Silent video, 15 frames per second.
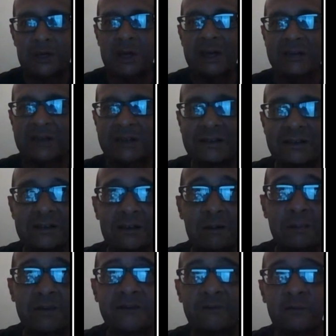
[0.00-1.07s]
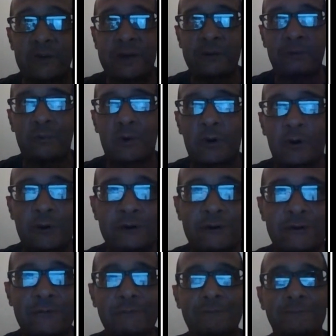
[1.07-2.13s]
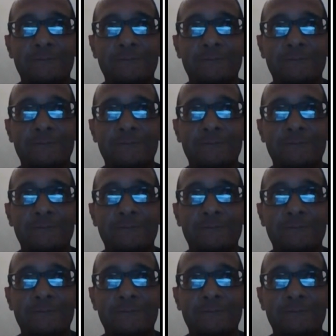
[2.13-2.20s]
I think it's going to be Fred Ross.